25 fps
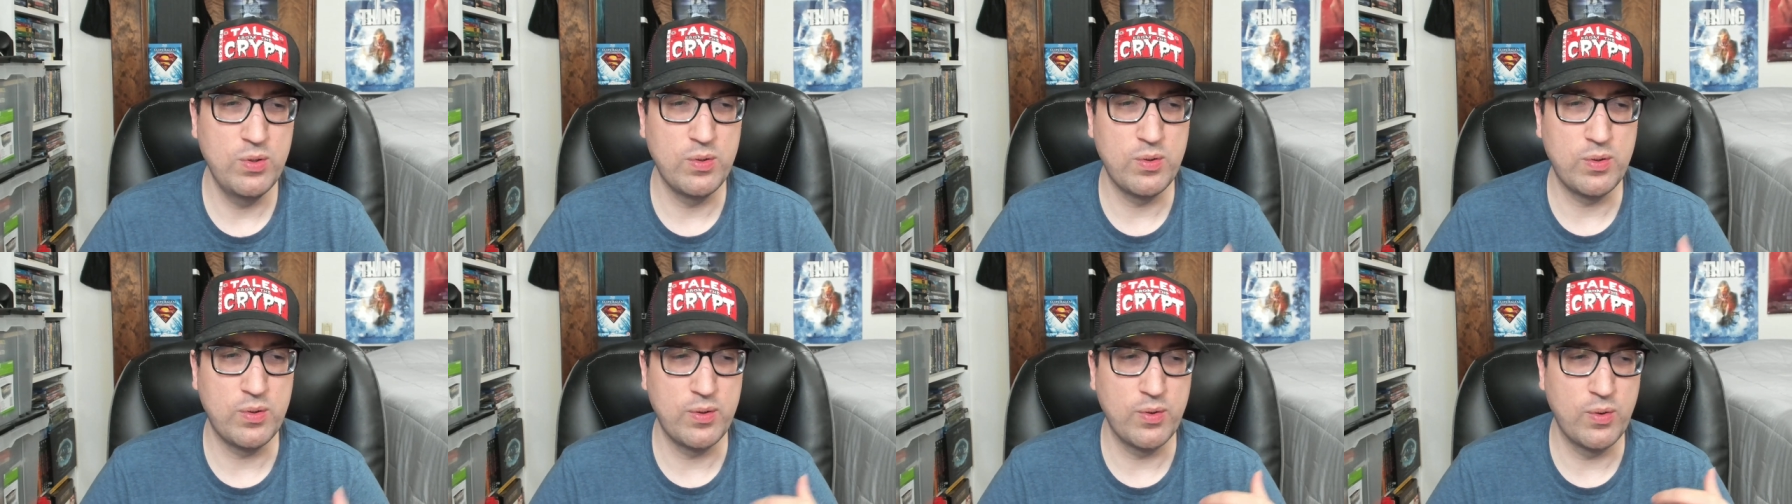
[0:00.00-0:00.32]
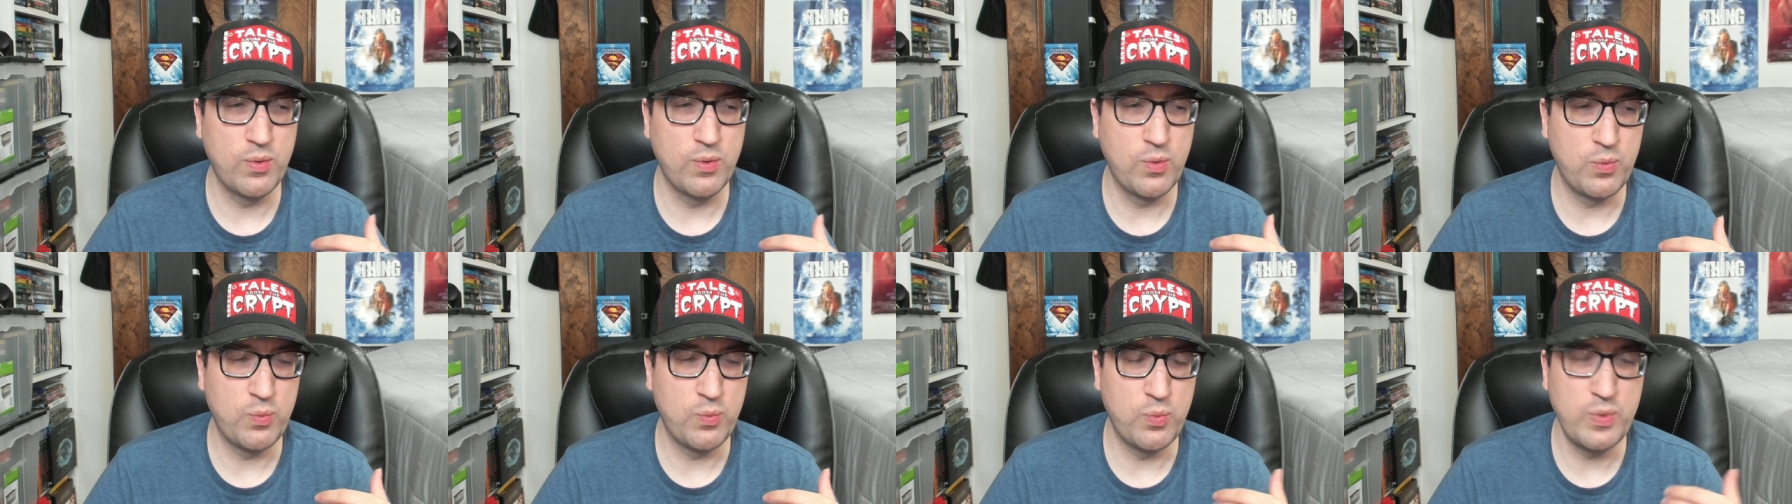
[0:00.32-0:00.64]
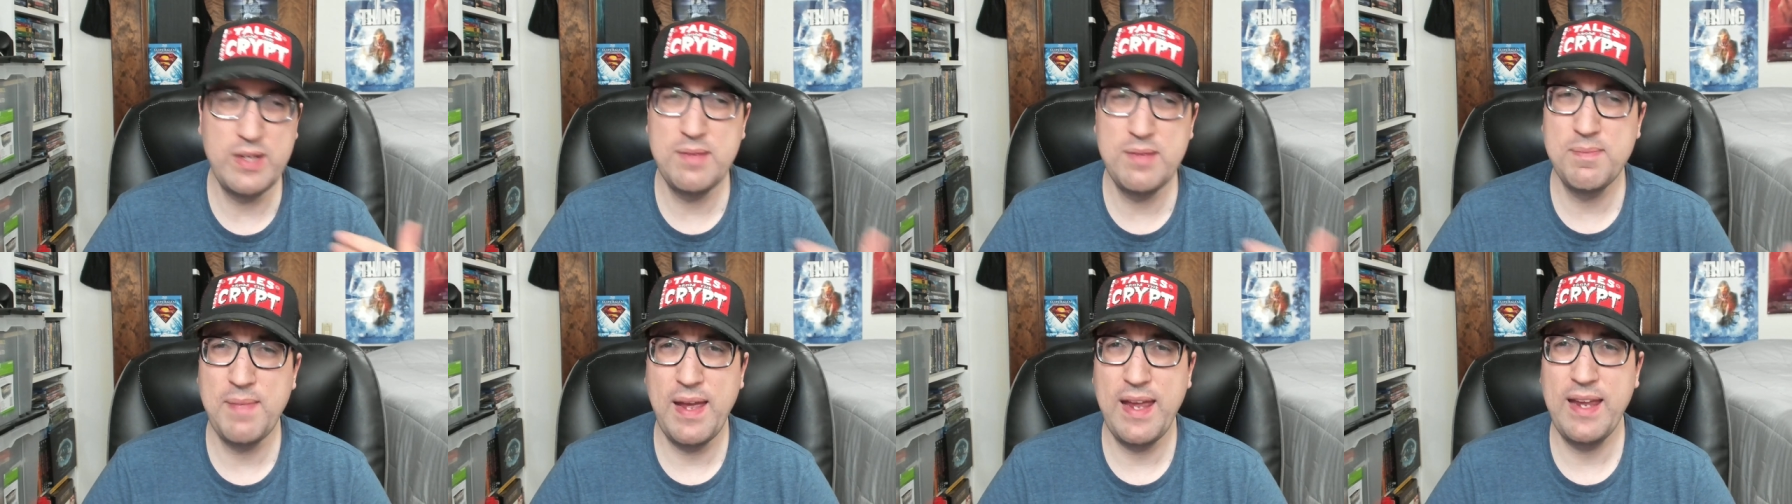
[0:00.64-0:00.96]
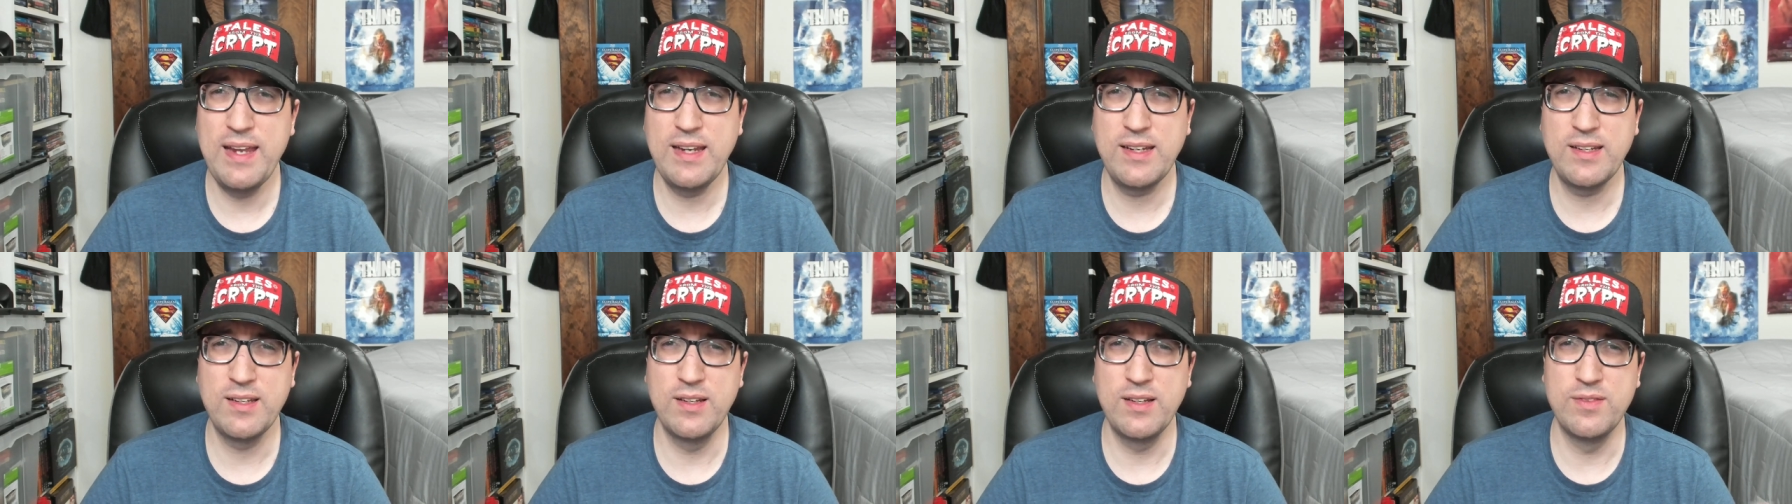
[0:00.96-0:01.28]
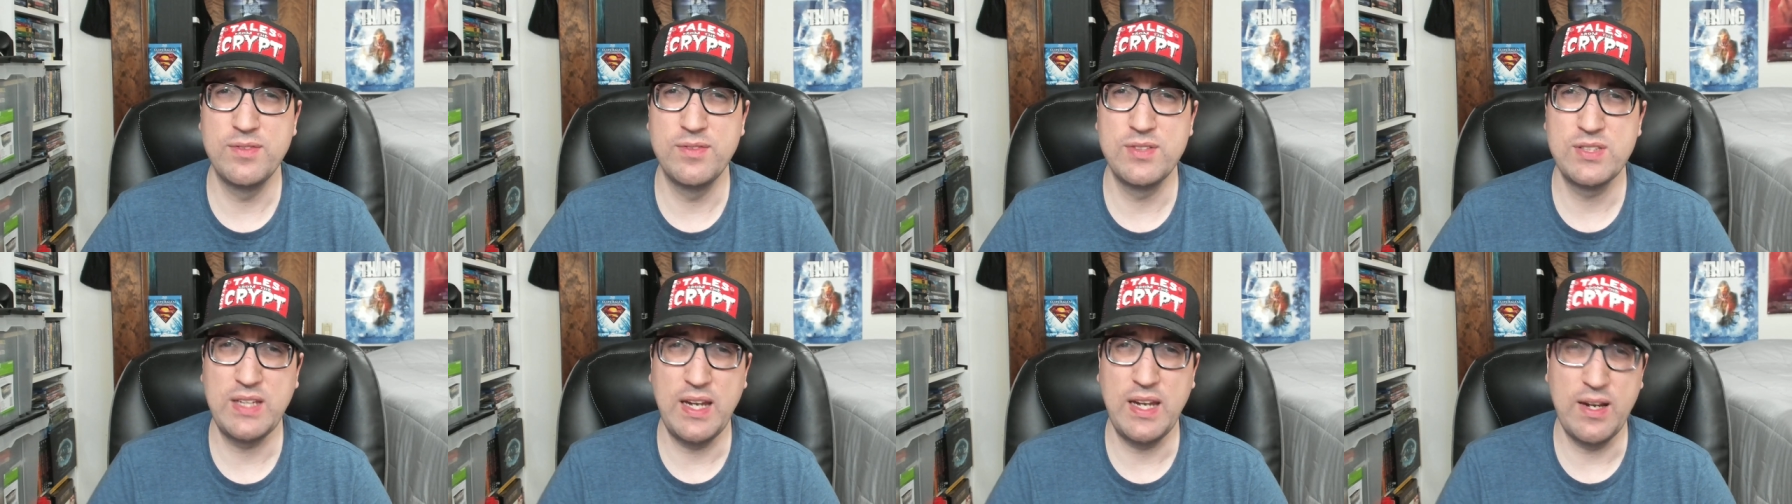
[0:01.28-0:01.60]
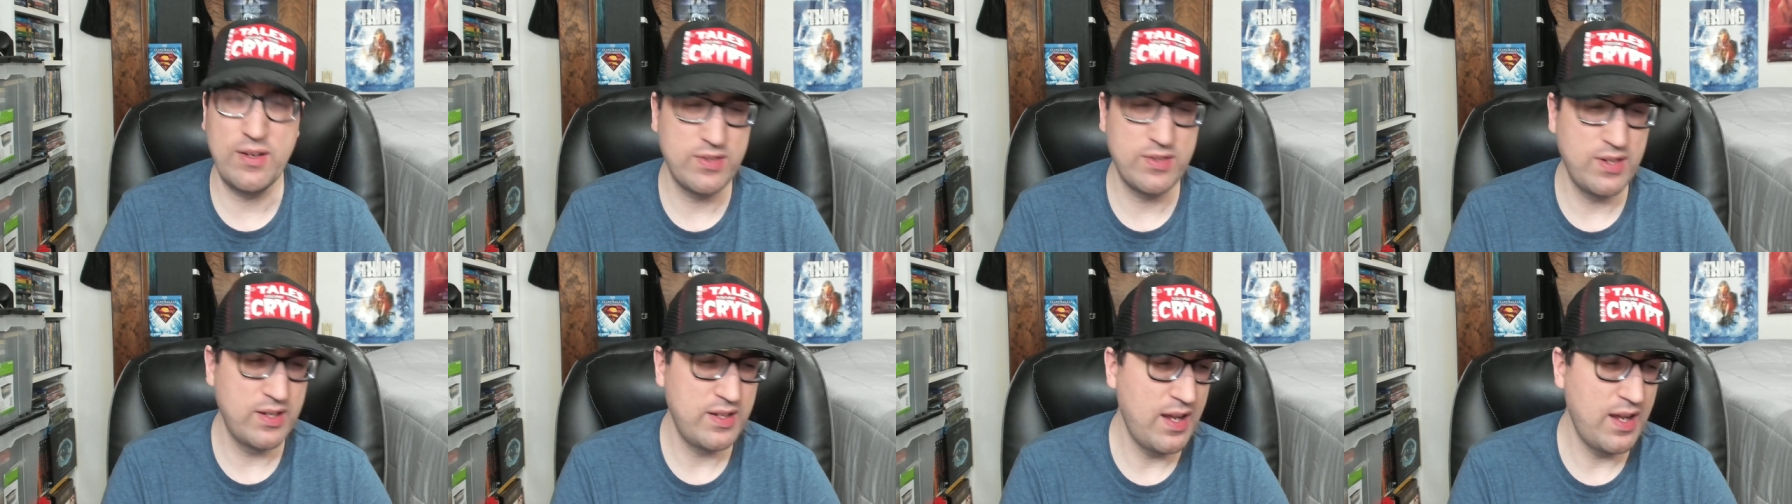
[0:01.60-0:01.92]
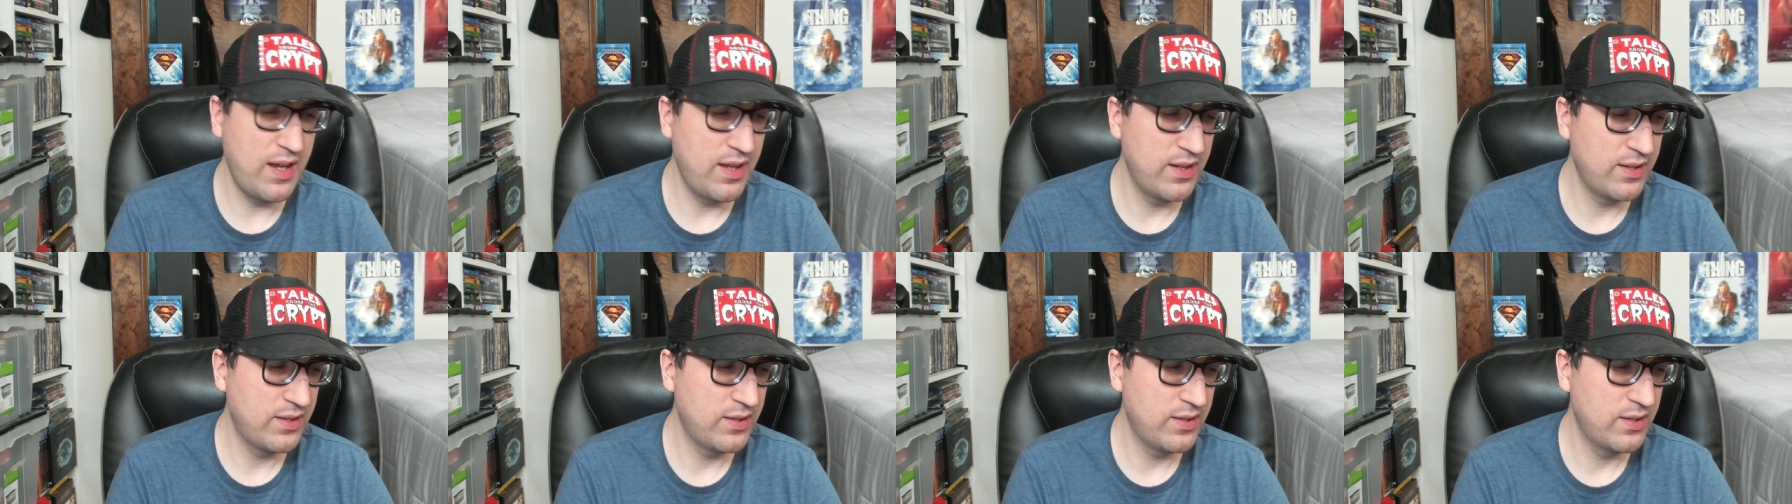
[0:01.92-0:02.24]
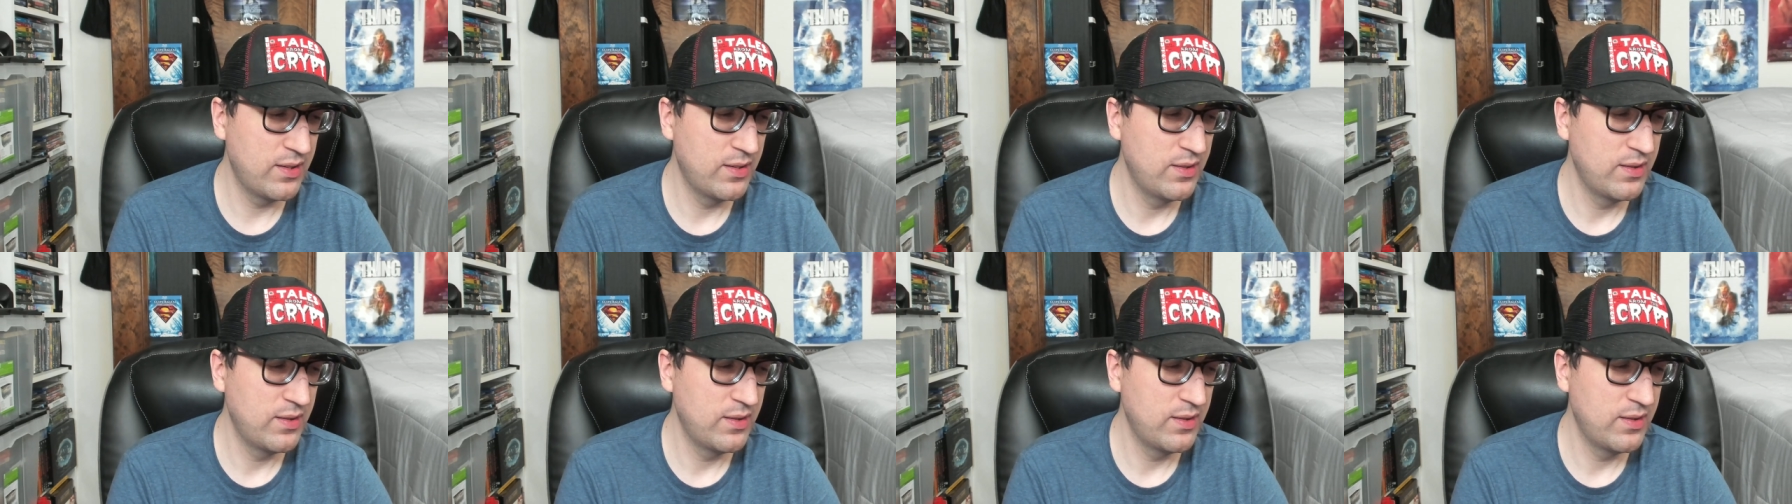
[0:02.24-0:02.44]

or remake of Scared to Death.